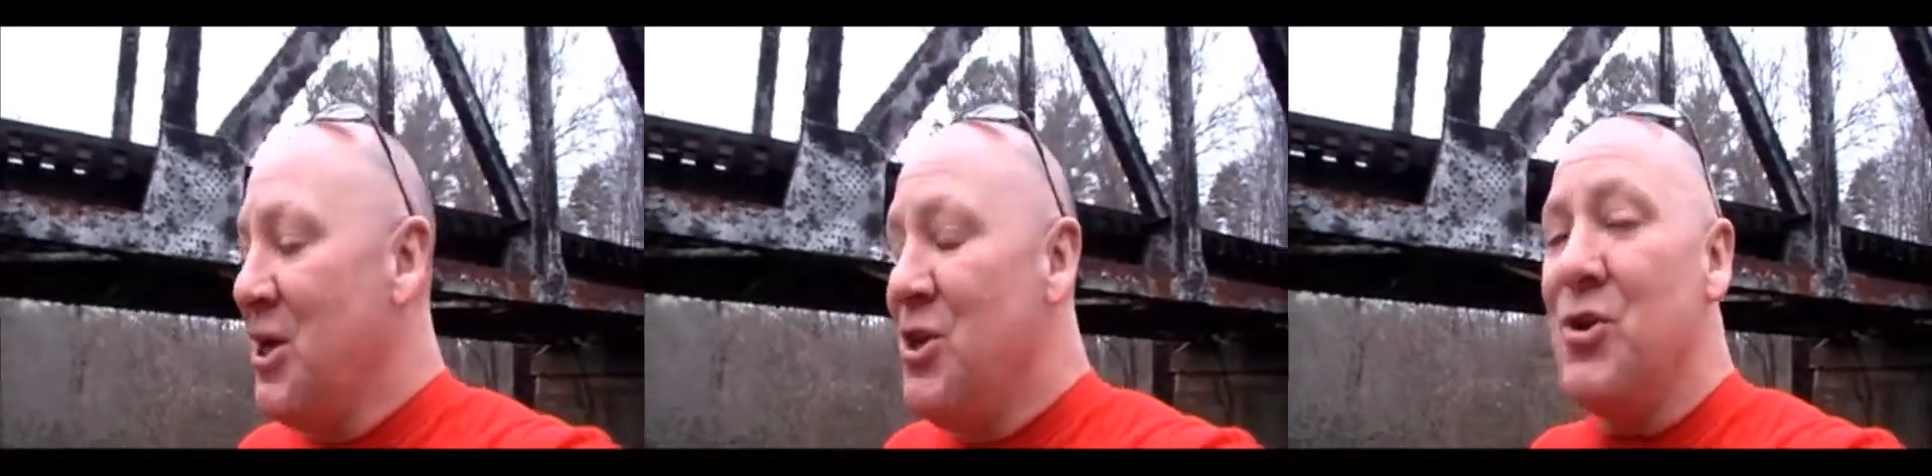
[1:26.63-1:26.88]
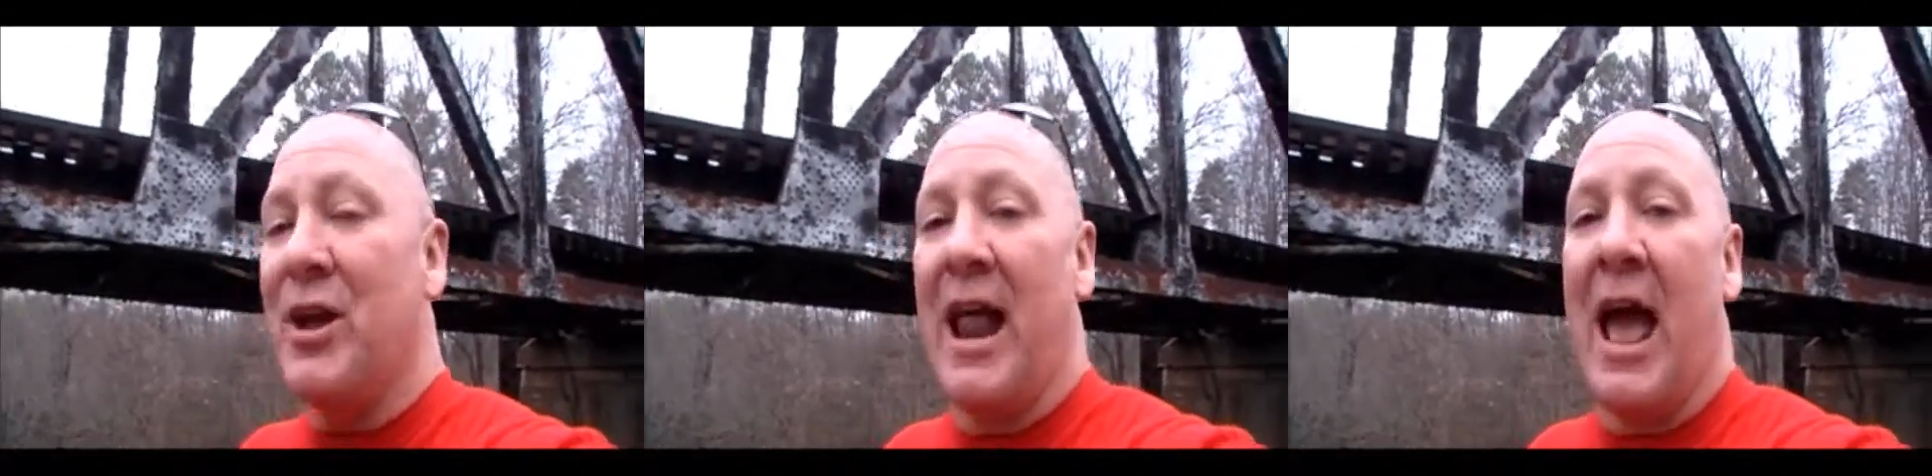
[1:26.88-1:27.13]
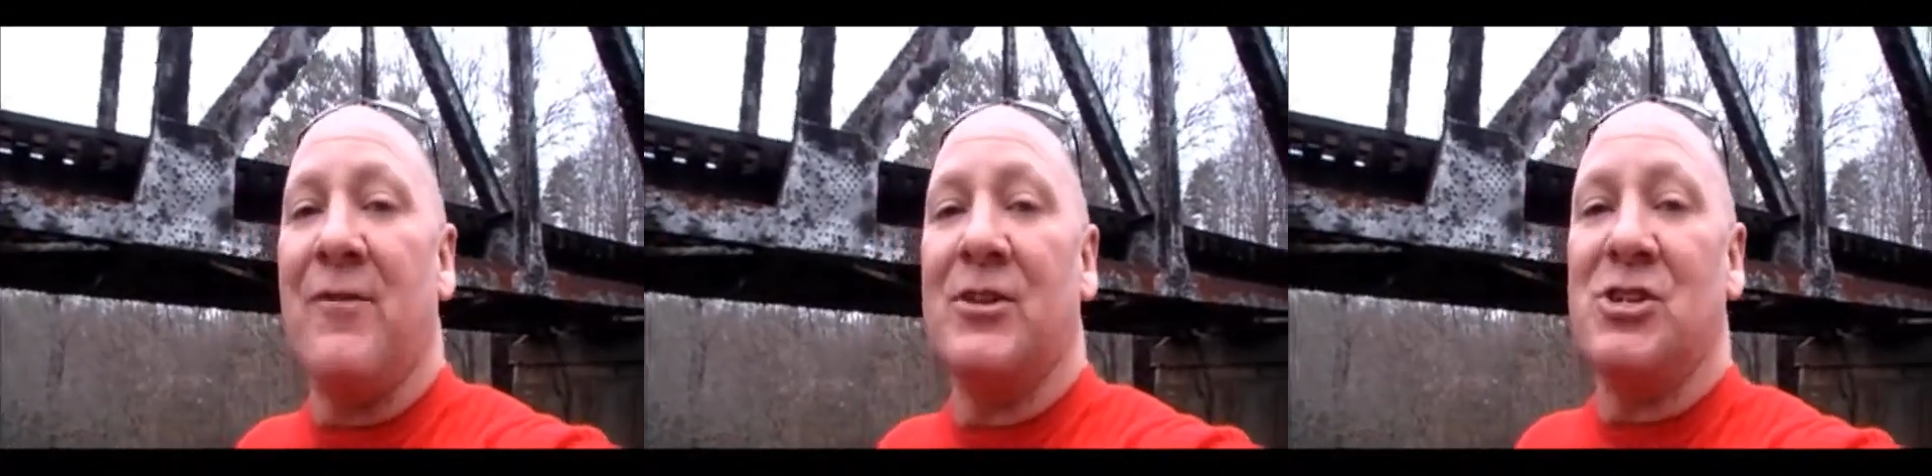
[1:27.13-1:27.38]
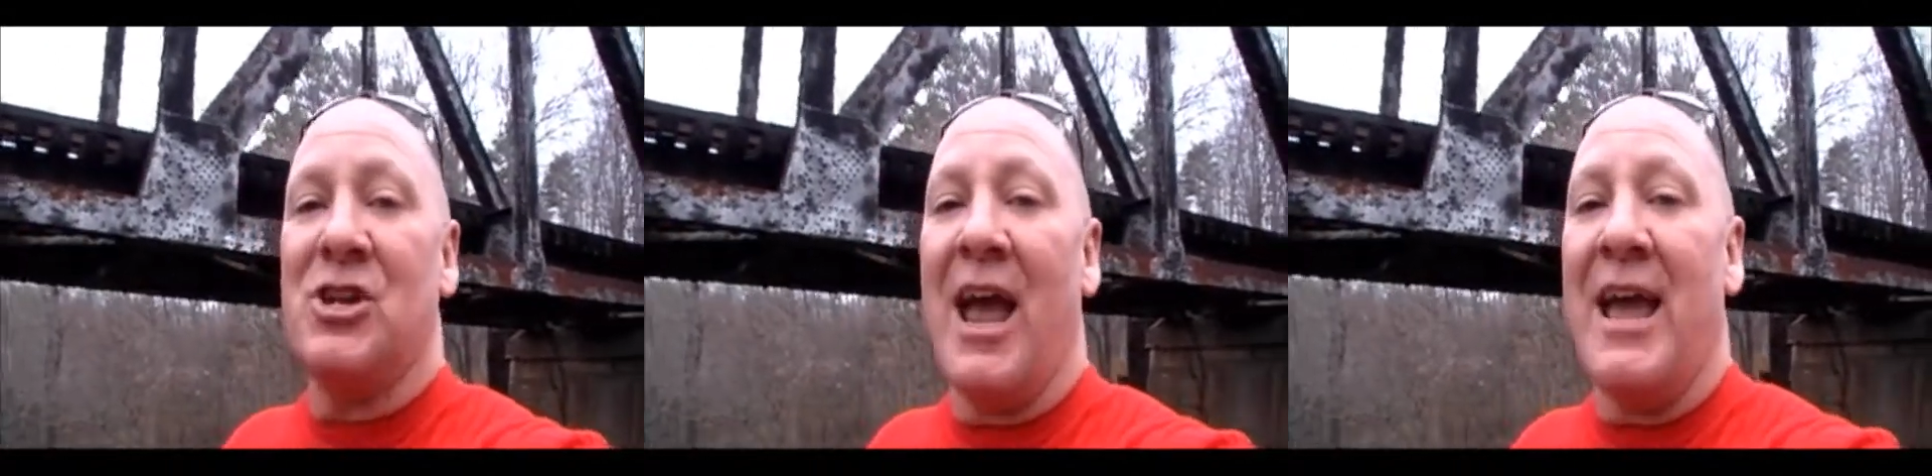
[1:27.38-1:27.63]
you can have a
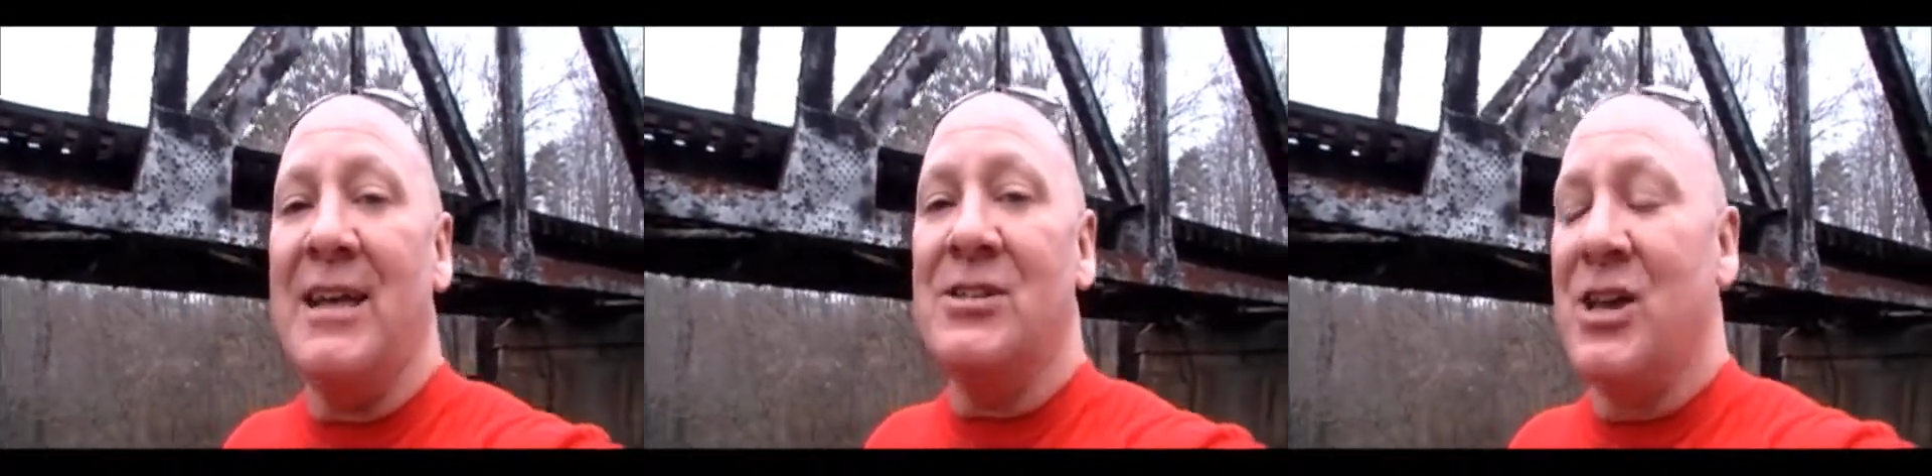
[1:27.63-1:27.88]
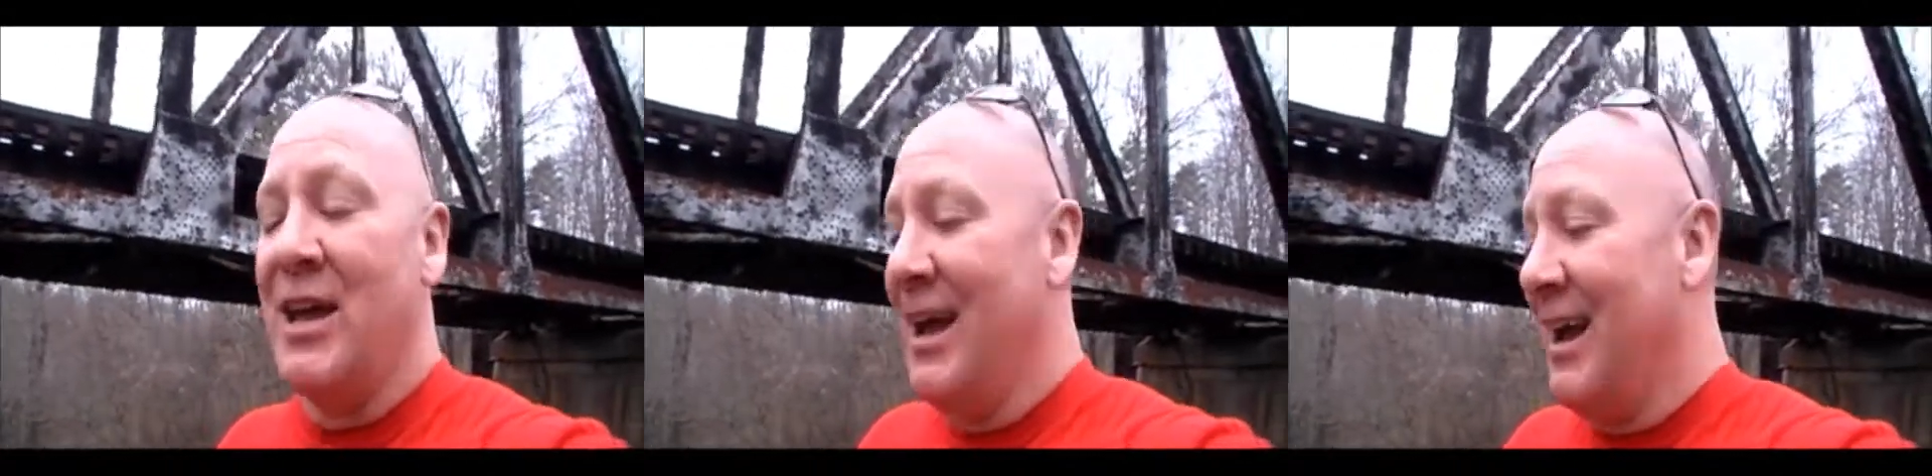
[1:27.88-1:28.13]
change.